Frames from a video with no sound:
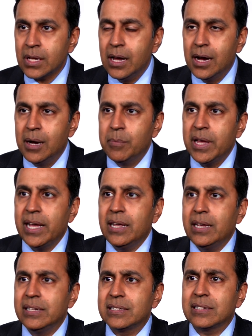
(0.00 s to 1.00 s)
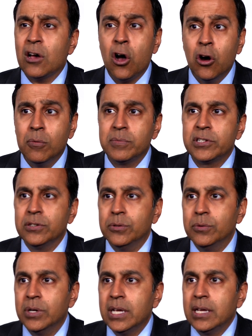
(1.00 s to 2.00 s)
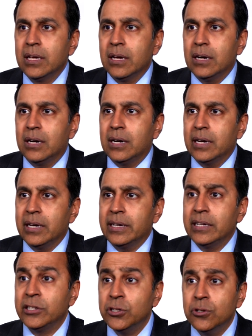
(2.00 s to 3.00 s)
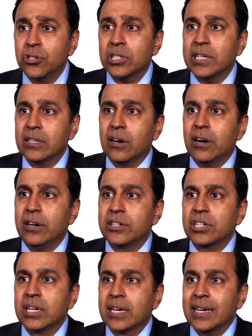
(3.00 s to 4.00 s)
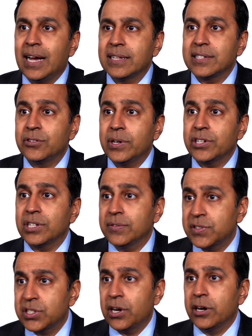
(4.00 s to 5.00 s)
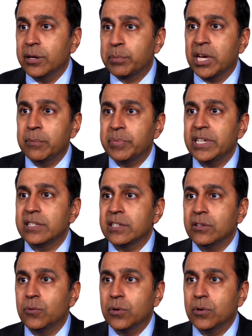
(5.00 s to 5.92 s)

um, ha- is home to uh, an unusually large concentration of startup companies in the